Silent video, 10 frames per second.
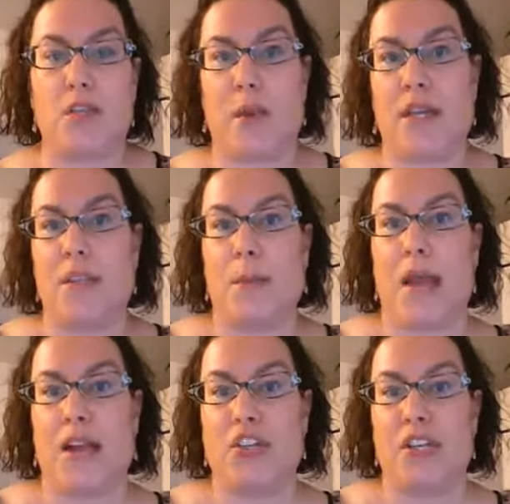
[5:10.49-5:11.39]
So by the time they
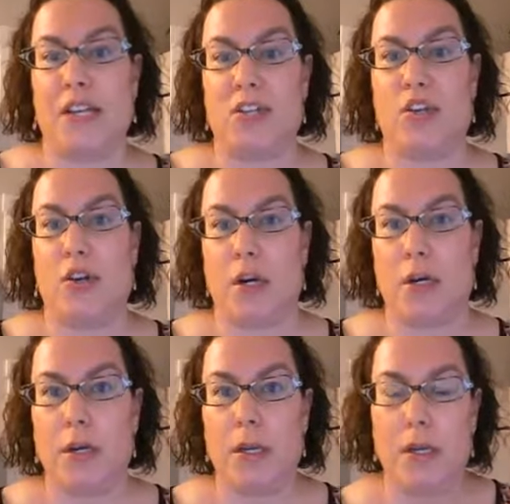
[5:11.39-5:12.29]
actually get to
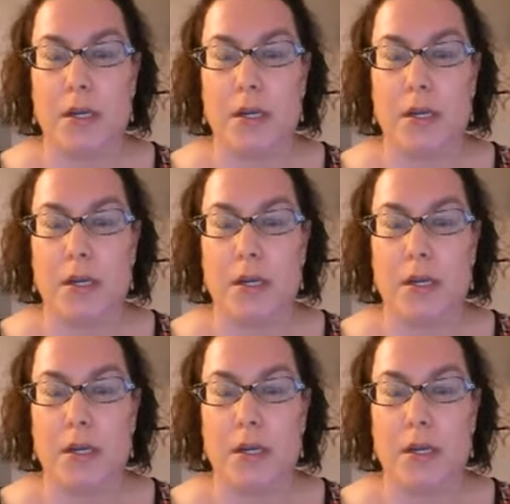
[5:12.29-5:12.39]
your,